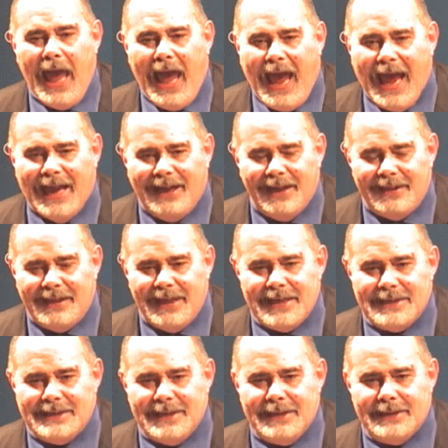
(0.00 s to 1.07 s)
And
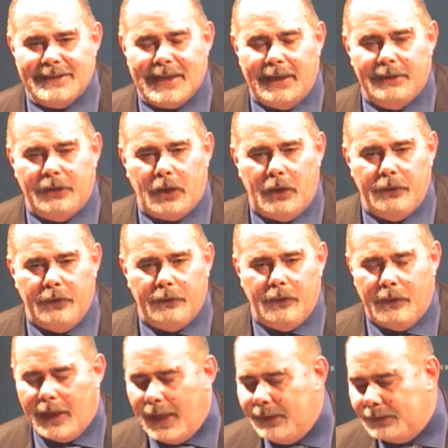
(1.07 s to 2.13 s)
this is
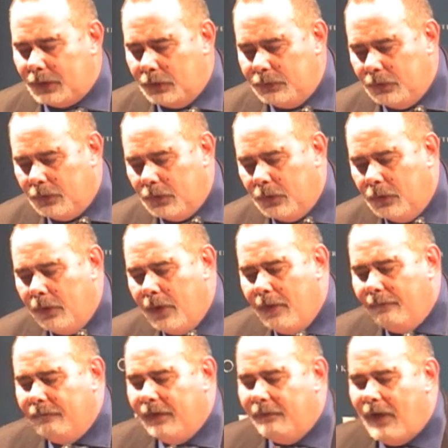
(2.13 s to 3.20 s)
Antonio, Antonio
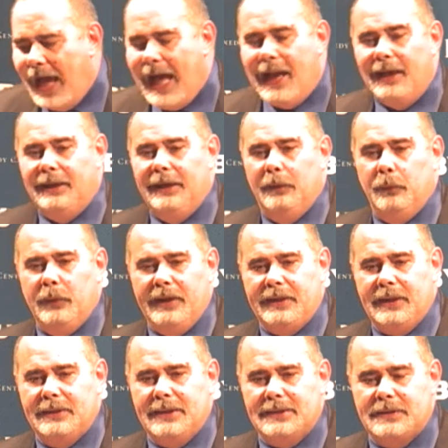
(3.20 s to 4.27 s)
Vivaldi
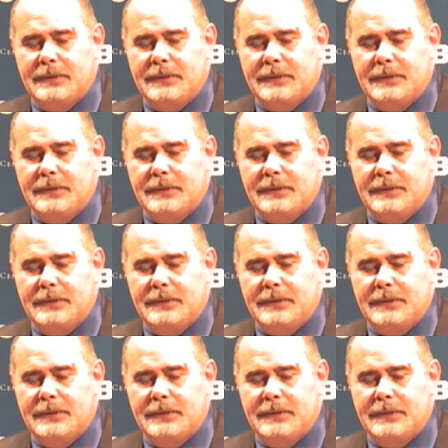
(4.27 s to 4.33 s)
with The